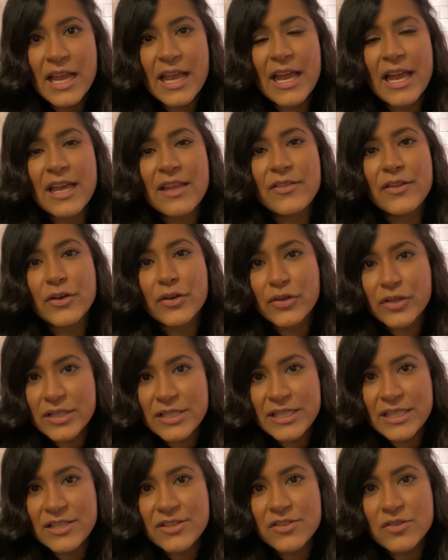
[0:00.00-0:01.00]
and their good
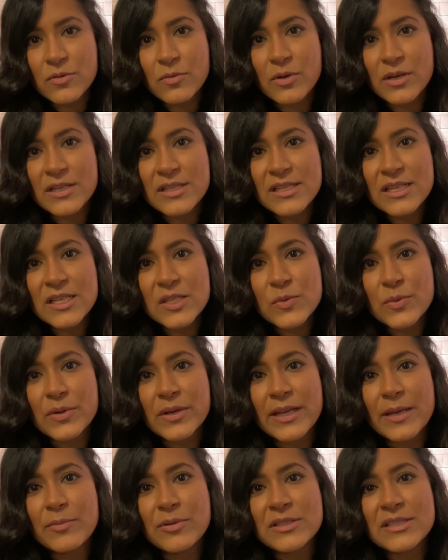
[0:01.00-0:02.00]
deeds towards us, we're
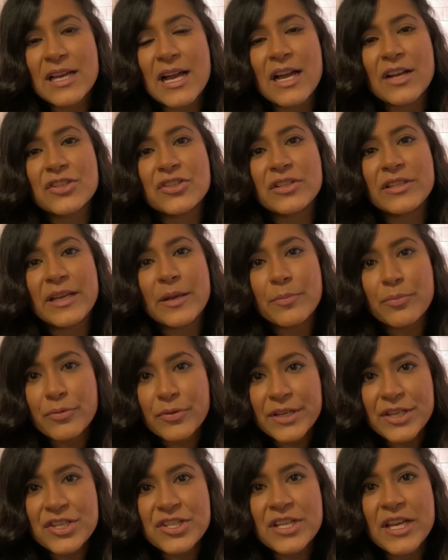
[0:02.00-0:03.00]
able to actually
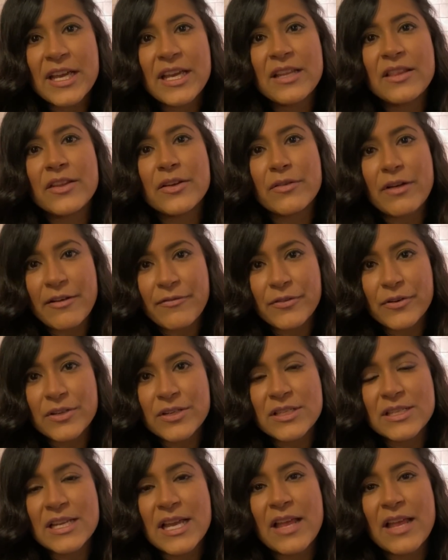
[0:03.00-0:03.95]
appreciate their efforts.